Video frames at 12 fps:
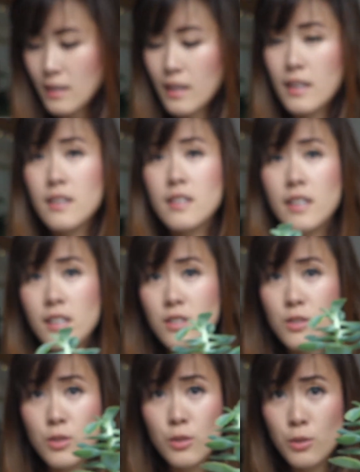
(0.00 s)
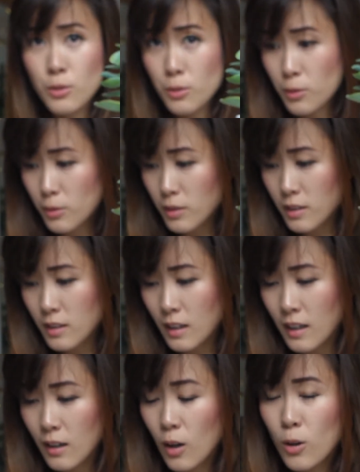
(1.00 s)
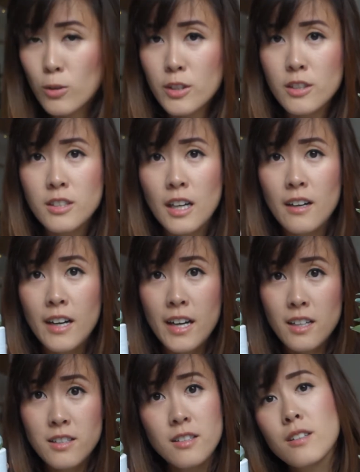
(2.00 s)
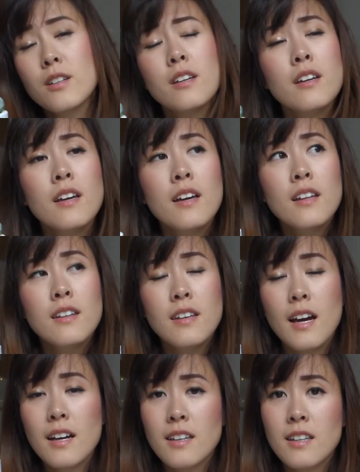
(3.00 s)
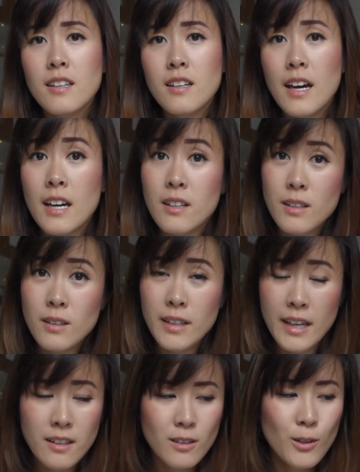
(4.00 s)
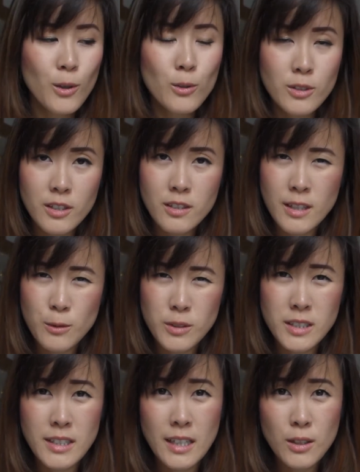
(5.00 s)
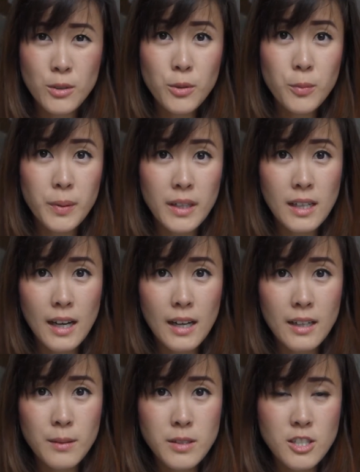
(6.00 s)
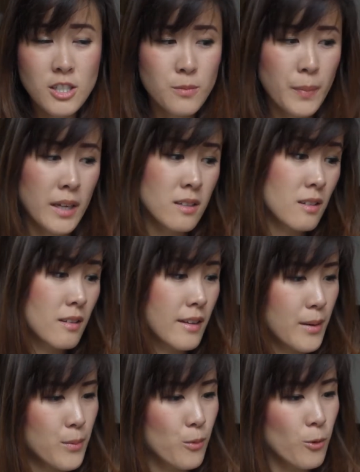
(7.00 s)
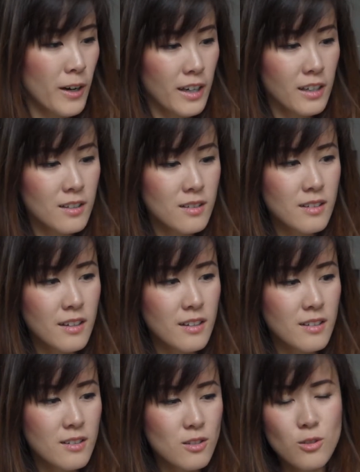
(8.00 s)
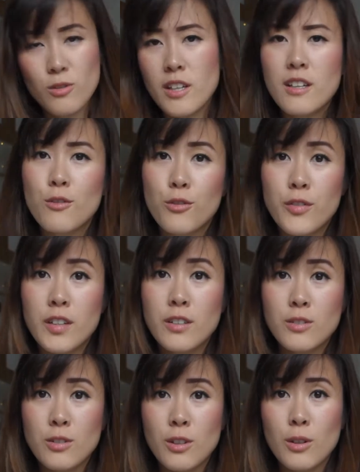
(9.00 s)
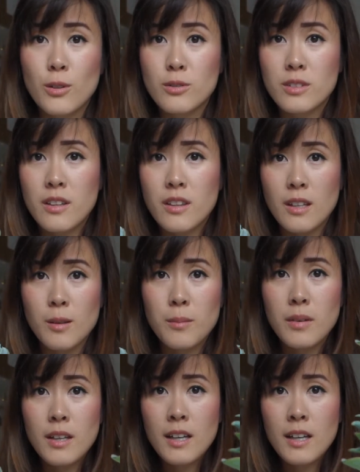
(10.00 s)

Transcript: And the next two, the holders are actually the IKEA candle holders that were yellow, but I just painted them white so that it will fit into the whole theme.